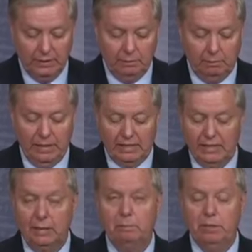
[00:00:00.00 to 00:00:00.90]
By
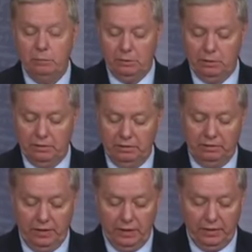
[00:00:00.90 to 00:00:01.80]
September the
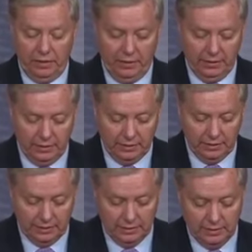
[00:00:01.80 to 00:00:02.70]
fifth,
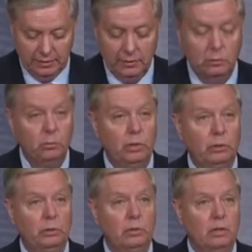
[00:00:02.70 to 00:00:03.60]
we
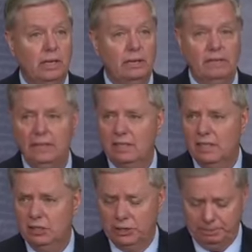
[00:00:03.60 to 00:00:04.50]
will have a
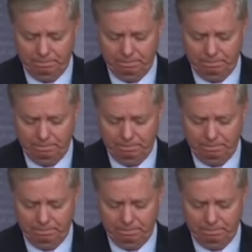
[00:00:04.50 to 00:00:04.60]
decision.